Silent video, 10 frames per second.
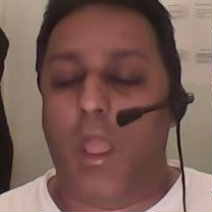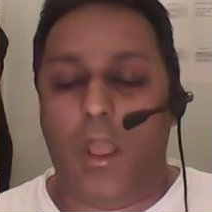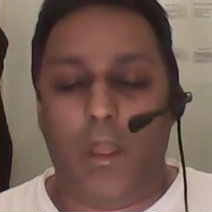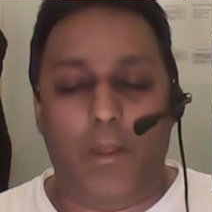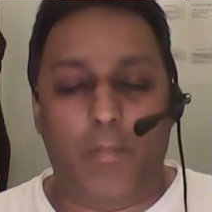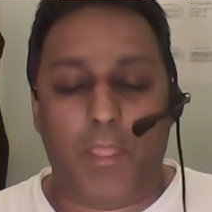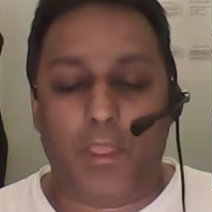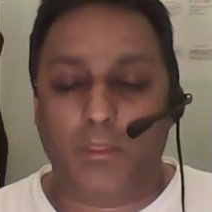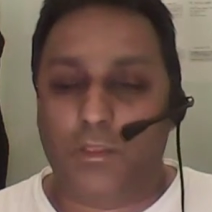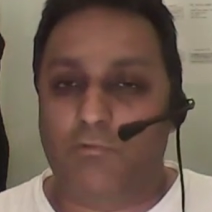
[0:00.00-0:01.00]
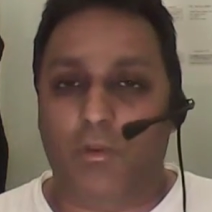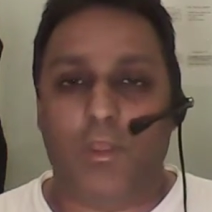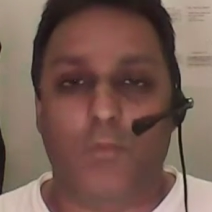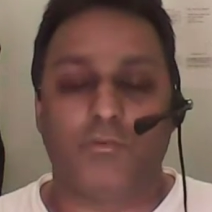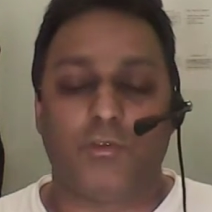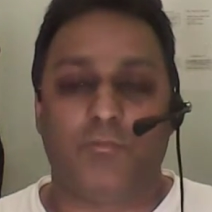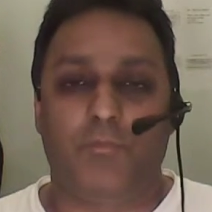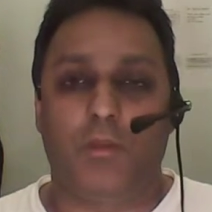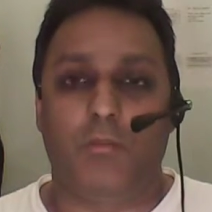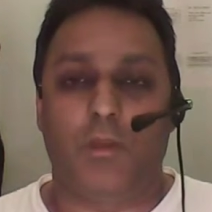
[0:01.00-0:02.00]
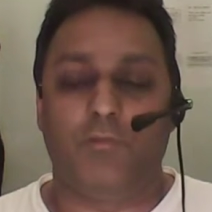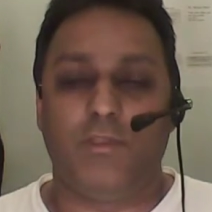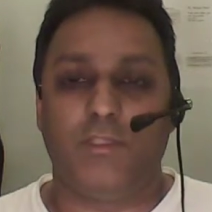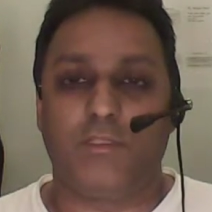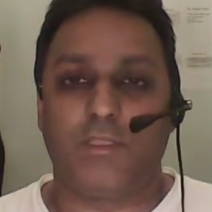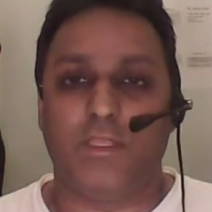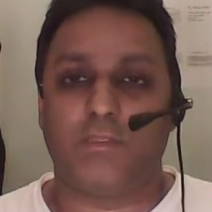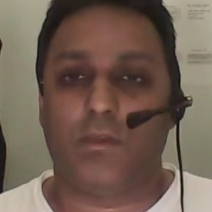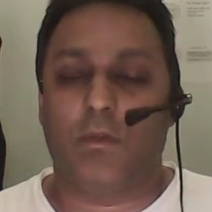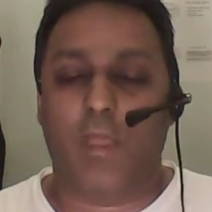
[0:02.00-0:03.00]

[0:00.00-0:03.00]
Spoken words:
chronic obstructive pulmonary disease.